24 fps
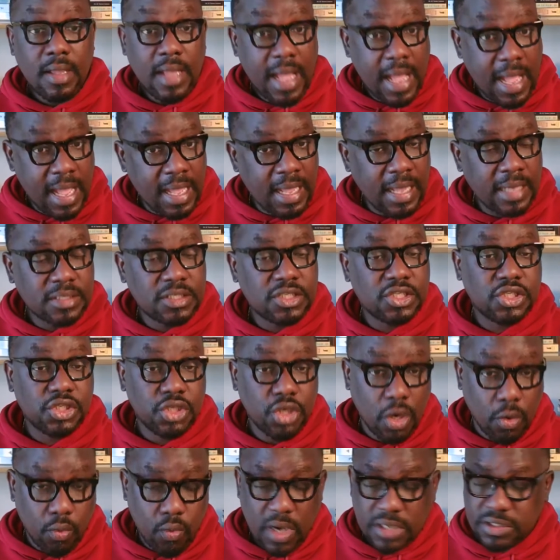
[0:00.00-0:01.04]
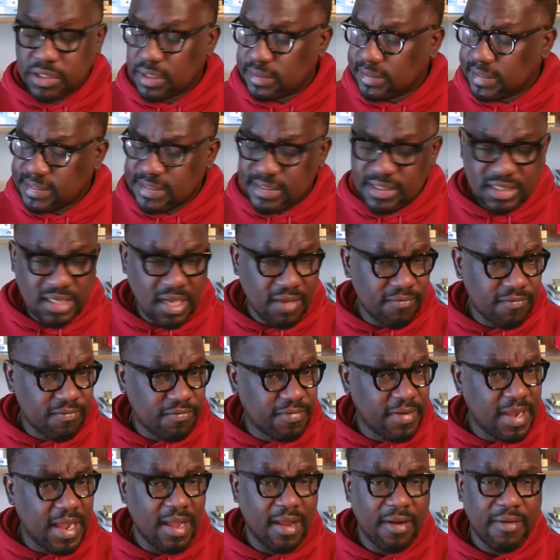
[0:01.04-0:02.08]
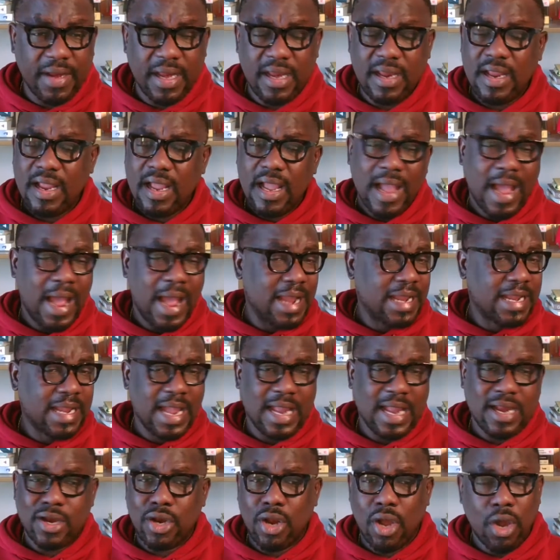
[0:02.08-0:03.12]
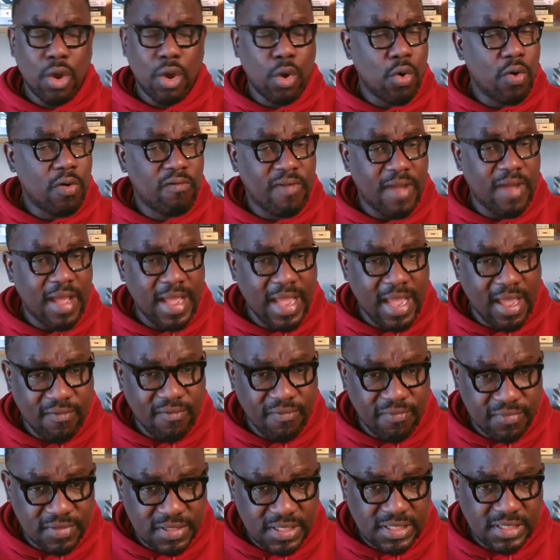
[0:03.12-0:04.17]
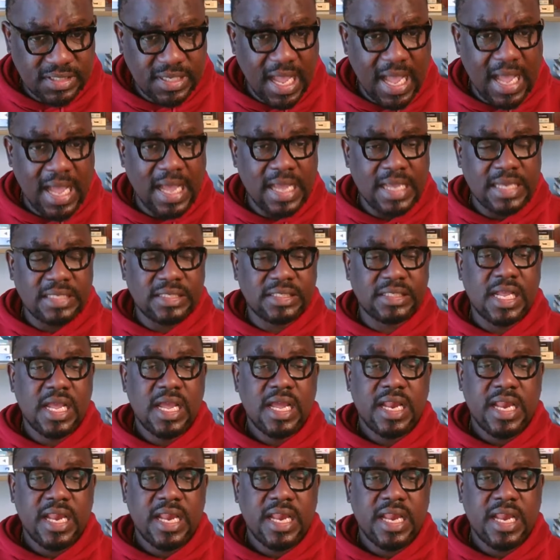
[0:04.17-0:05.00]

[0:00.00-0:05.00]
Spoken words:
Ask your question. This is I cannot overemphasize